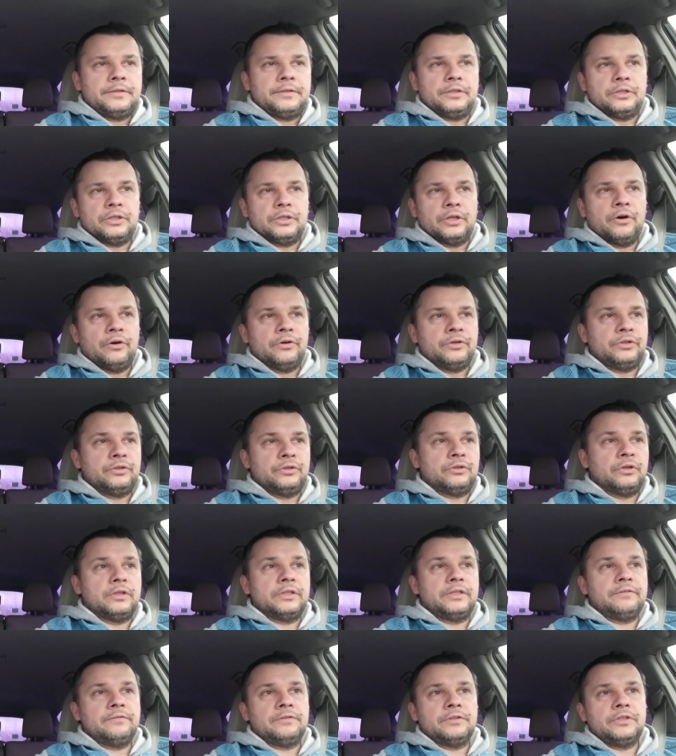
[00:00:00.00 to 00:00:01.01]
You know, you
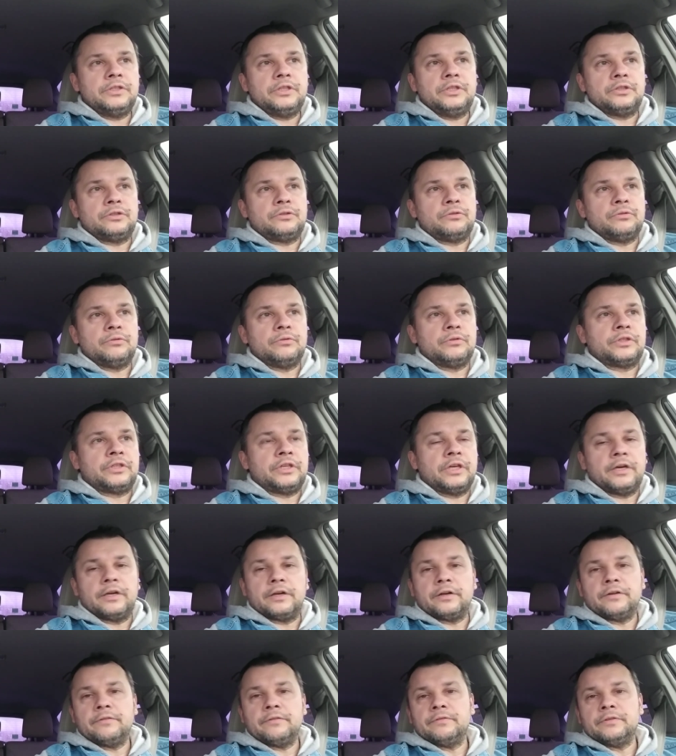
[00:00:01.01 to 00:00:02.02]
don't even need to
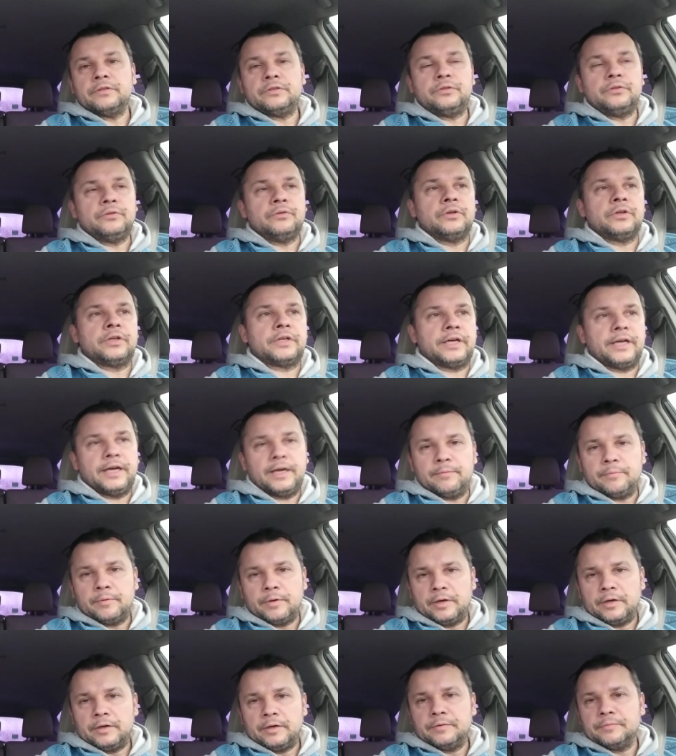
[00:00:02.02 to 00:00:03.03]
carry with you a
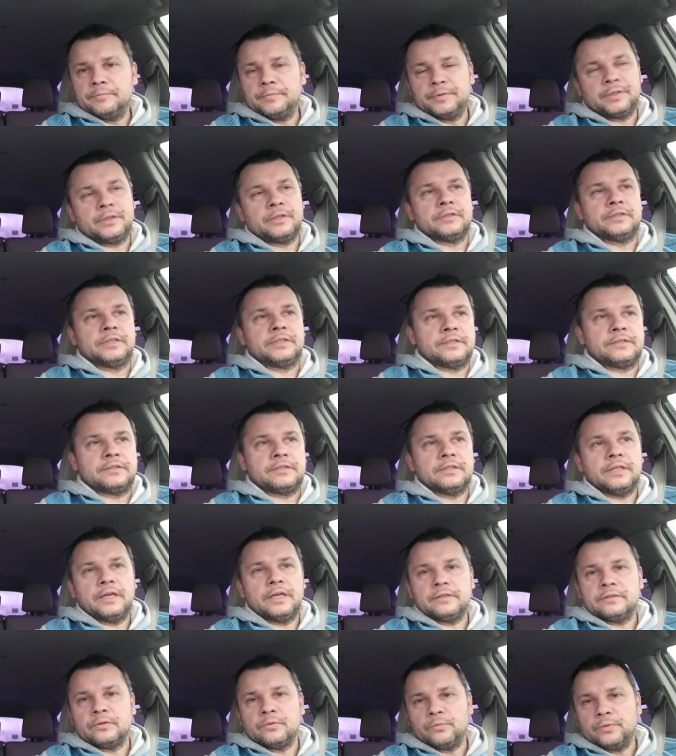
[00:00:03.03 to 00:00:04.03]
hammer because that's
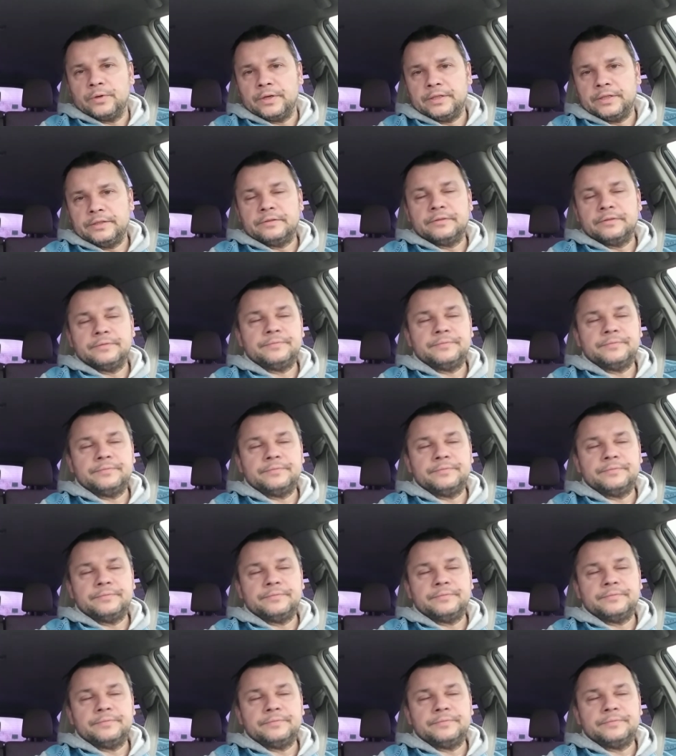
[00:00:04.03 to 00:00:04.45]
another weight.